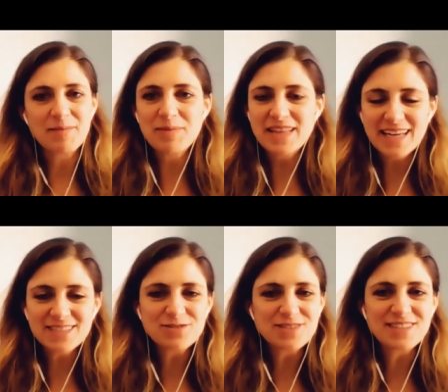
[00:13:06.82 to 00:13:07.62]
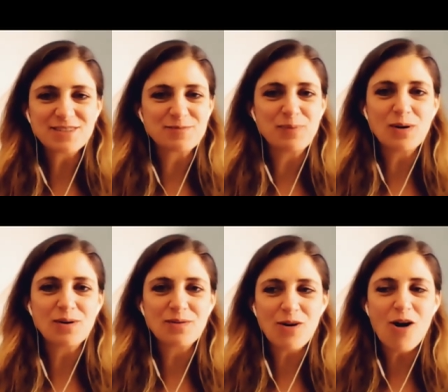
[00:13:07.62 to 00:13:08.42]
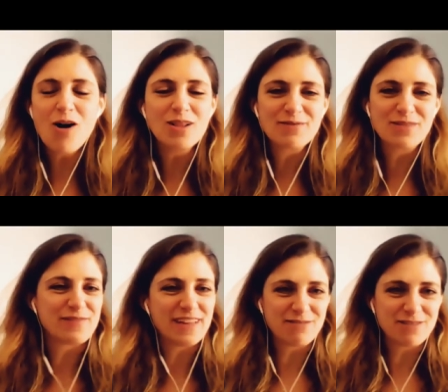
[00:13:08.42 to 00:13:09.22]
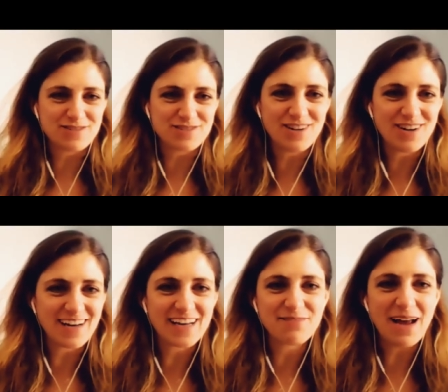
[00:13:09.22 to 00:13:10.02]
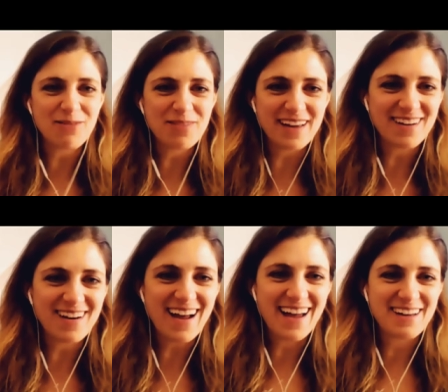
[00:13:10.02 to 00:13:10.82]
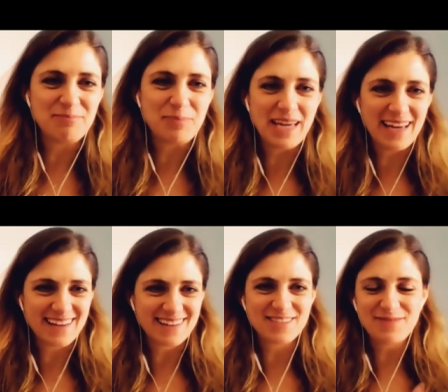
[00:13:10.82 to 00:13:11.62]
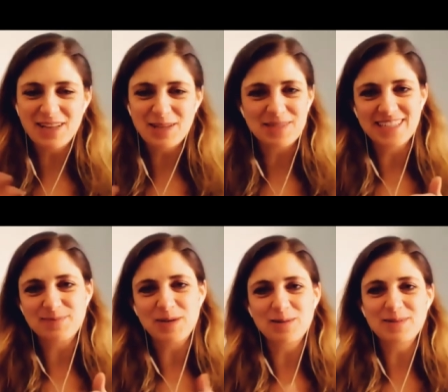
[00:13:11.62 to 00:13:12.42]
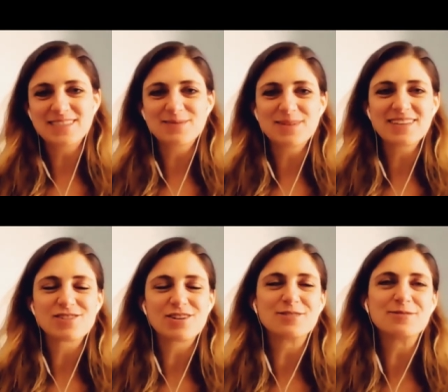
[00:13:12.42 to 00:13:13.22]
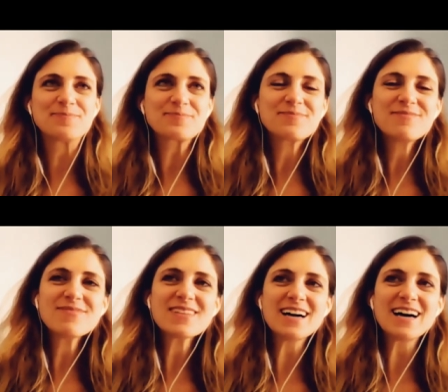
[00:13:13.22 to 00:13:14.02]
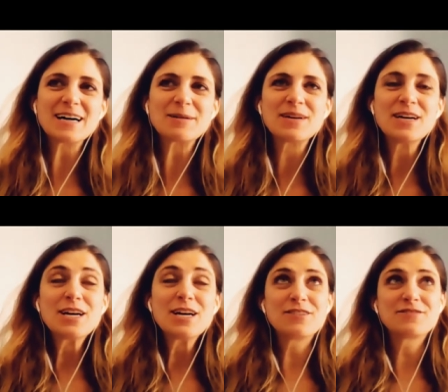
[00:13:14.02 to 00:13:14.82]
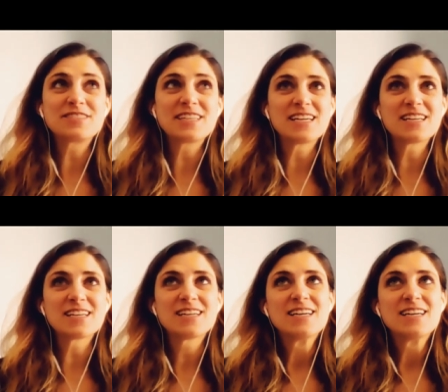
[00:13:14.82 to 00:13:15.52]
I mean, the answer is there's both. All of the flavors are kind of out there and being developed and experimented with. So, you've seen